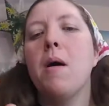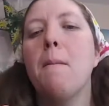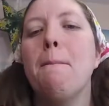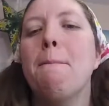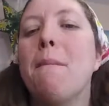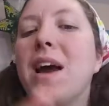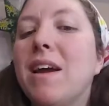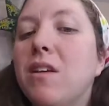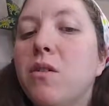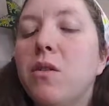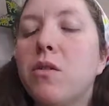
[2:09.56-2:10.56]
my
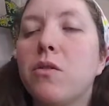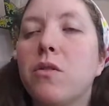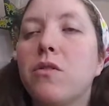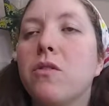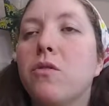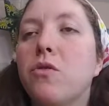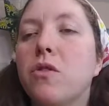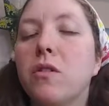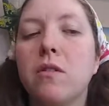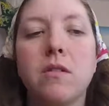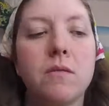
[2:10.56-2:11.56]
New Year's
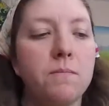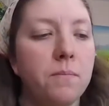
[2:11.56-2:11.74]
resolutions